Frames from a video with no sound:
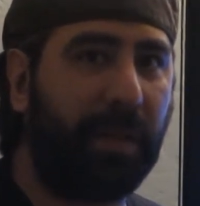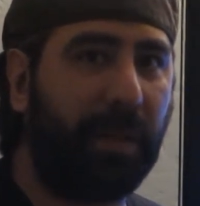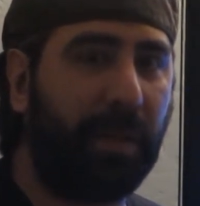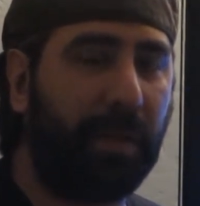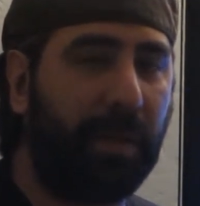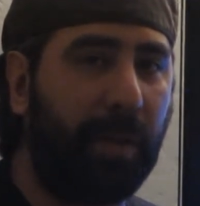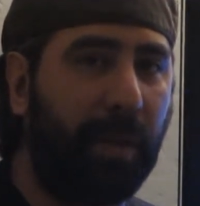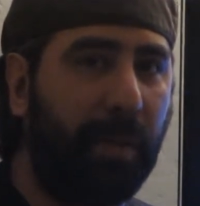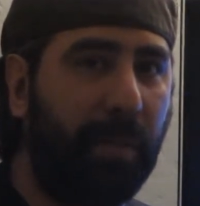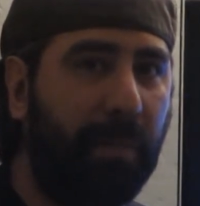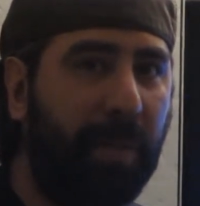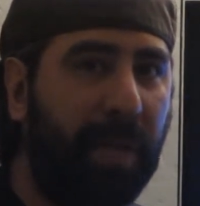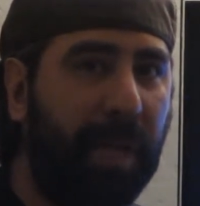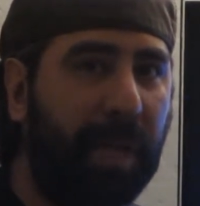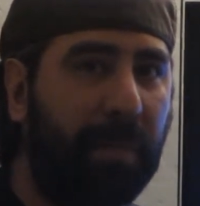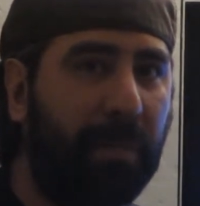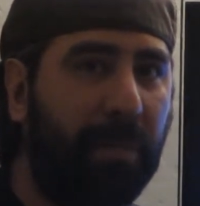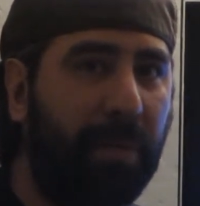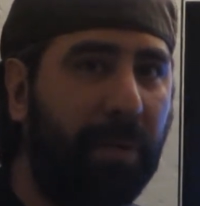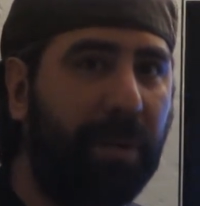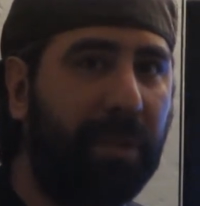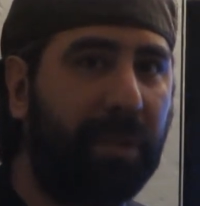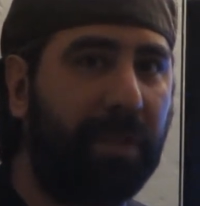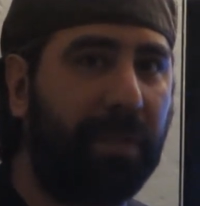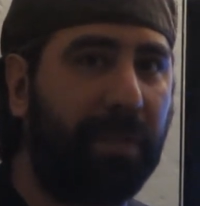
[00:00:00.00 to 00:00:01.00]
Their big
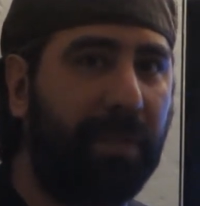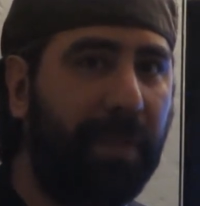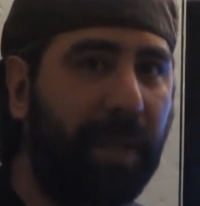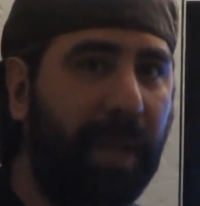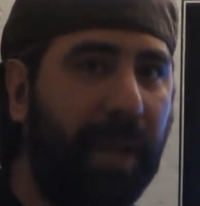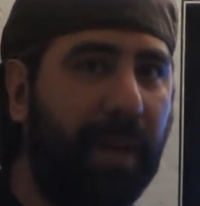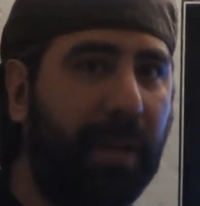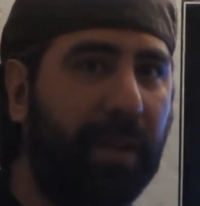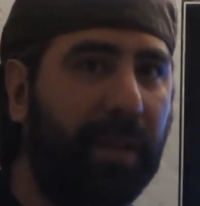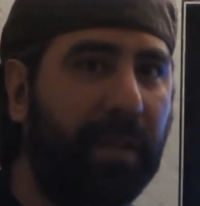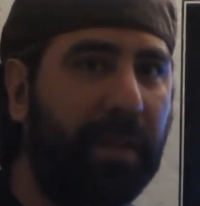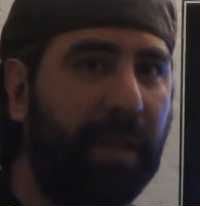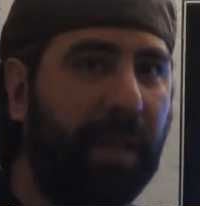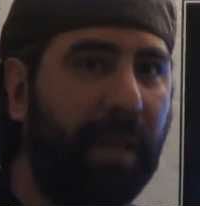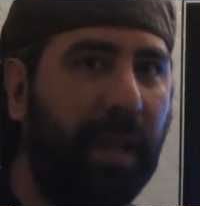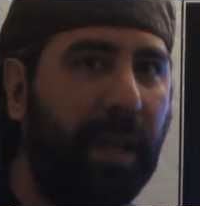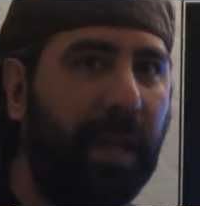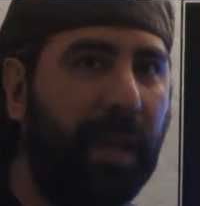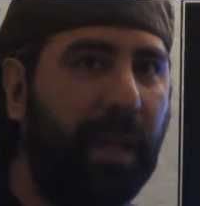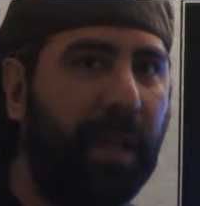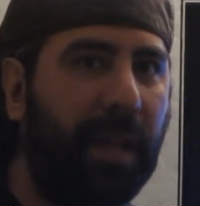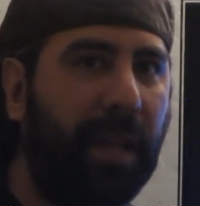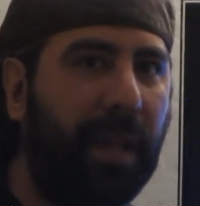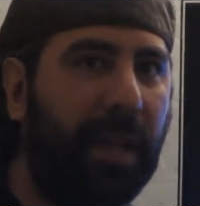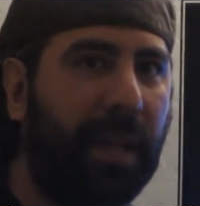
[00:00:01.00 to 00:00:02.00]
push failed
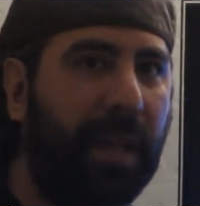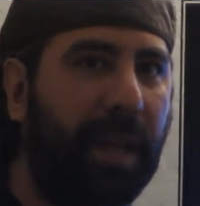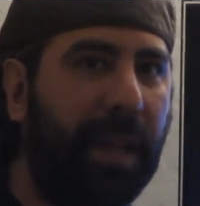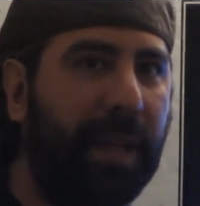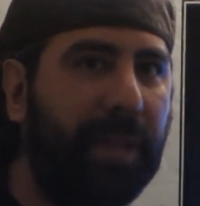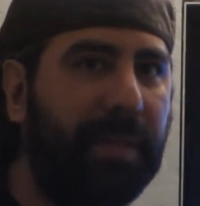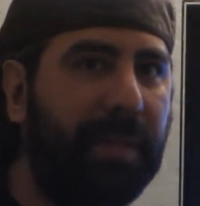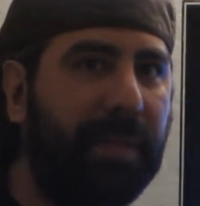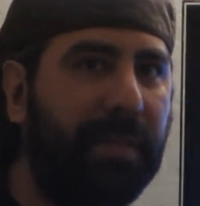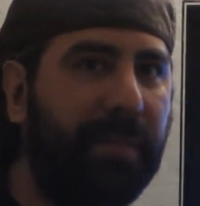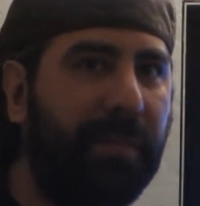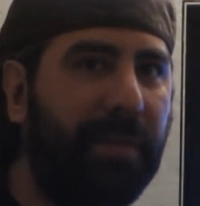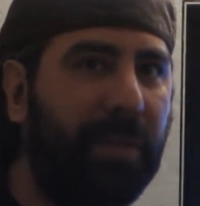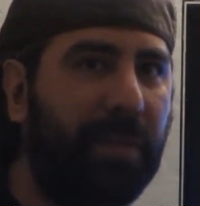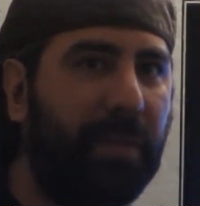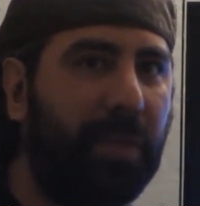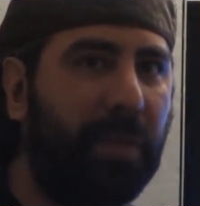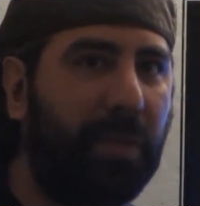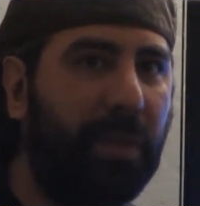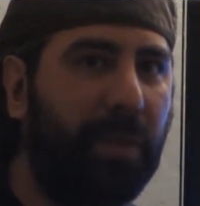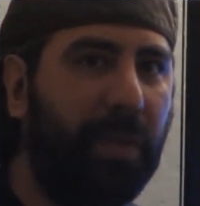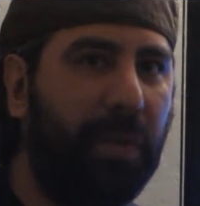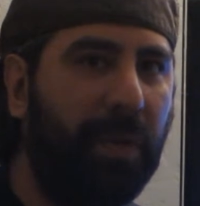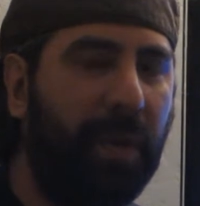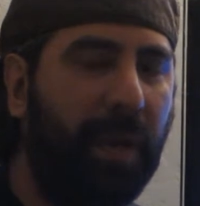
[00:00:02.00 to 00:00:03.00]
against
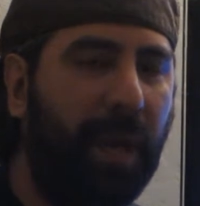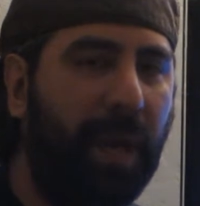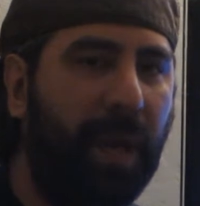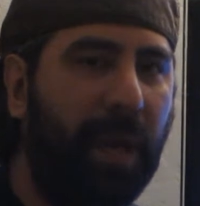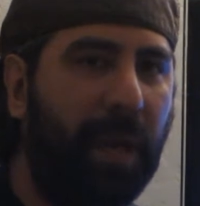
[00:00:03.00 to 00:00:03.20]
Future Crew.